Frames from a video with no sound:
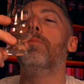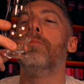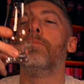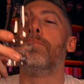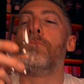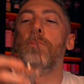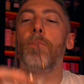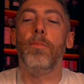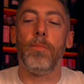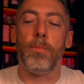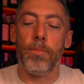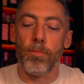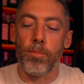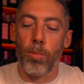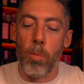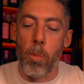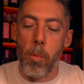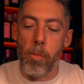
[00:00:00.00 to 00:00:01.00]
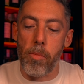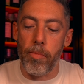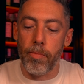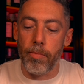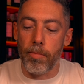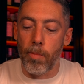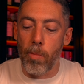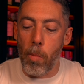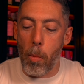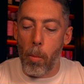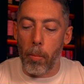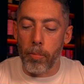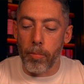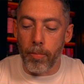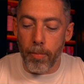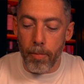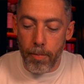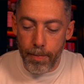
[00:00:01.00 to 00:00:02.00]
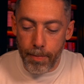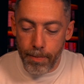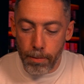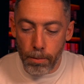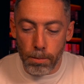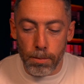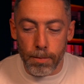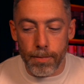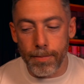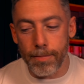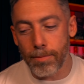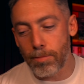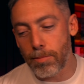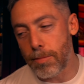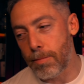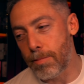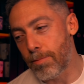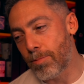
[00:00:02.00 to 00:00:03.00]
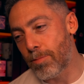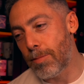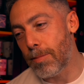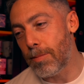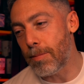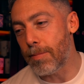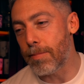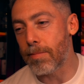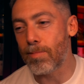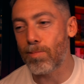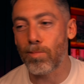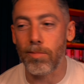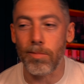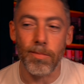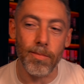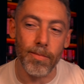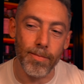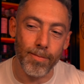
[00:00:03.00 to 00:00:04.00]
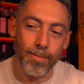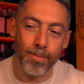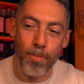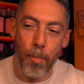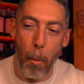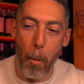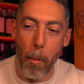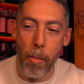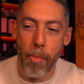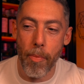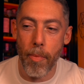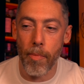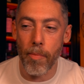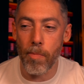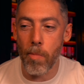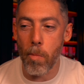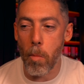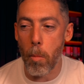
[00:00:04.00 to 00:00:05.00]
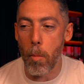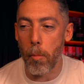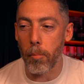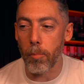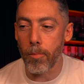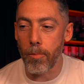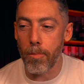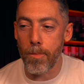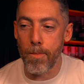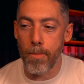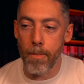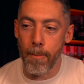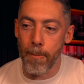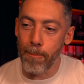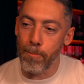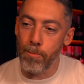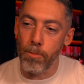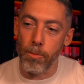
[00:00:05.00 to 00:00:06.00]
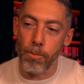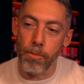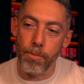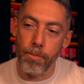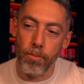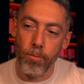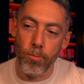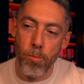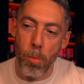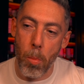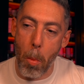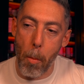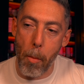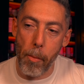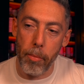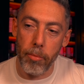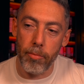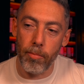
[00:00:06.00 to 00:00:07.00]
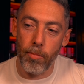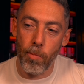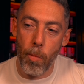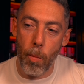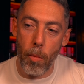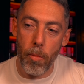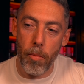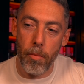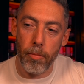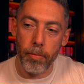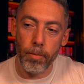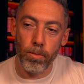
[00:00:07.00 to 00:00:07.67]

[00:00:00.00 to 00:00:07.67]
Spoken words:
No one is speaking in this clip.